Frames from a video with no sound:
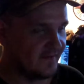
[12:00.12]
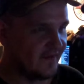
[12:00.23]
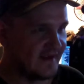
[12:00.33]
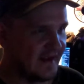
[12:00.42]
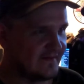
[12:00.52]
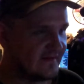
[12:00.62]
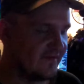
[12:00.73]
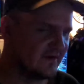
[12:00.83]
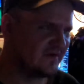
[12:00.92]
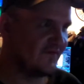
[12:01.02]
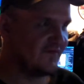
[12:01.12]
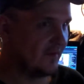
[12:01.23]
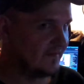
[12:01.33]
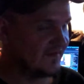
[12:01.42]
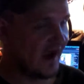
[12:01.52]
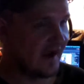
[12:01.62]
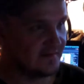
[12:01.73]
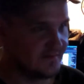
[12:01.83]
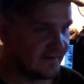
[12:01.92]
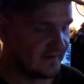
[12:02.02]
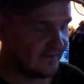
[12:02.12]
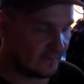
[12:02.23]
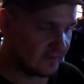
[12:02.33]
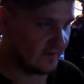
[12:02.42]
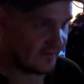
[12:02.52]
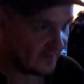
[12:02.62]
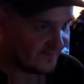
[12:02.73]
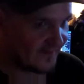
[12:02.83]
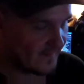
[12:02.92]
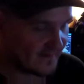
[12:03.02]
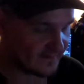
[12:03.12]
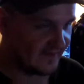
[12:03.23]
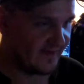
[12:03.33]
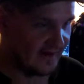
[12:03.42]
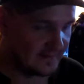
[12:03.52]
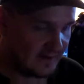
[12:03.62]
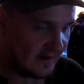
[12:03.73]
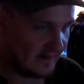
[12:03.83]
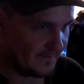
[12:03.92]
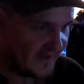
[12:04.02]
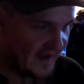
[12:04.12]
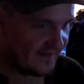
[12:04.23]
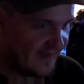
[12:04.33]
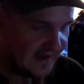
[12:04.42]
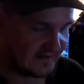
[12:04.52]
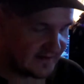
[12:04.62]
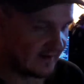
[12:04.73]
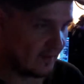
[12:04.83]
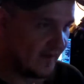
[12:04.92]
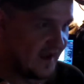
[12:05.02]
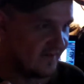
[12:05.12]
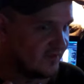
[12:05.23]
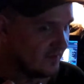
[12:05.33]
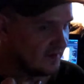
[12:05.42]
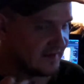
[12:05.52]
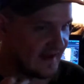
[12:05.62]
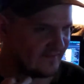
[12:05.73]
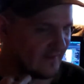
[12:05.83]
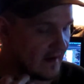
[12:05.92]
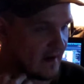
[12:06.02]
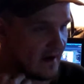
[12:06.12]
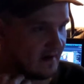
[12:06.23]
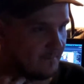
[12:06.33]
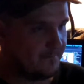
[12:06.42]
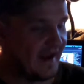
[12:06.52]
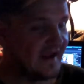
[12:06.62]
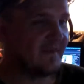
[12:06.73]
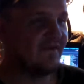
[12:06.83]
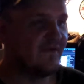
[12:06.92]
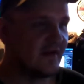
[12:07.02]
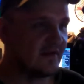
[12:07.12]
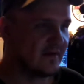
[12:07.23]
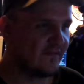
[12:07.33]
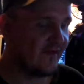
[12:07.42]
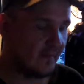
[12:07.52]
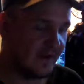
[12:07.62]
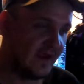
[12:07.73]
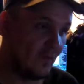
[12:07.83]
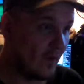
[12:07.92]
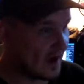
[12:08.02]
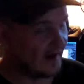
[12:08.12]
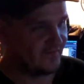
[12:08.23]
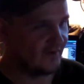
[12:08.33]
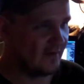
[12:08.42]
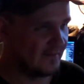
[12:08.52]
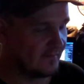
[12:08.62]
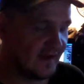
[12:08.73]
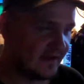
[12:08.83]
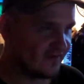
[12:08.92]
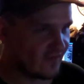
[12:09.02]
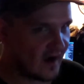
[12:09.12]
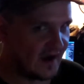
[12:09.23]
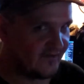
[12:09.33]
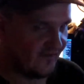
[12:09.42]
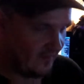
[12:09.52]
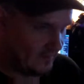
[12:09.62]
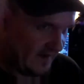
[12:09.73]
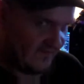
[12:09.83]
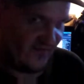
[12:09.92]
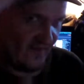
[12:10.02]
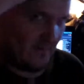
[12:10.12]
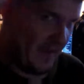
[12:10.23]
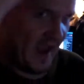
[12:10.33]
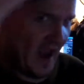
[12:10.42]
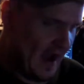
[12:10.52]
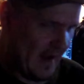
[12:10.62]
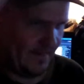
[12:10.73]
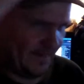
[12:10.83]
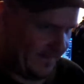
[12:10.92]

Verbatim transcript: thinking that they're just so entitled and that the world owes them everything and that you know we have to elect babysitters that we can whine to and we can cry to and demand